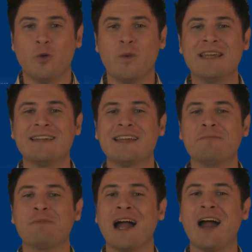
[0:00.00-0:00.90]
we can
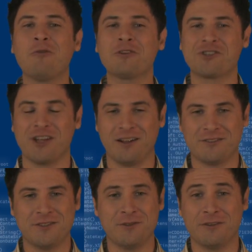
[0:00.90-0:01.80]
get PowerShell
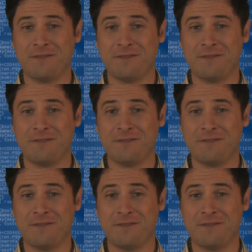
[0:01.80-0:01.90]
to do the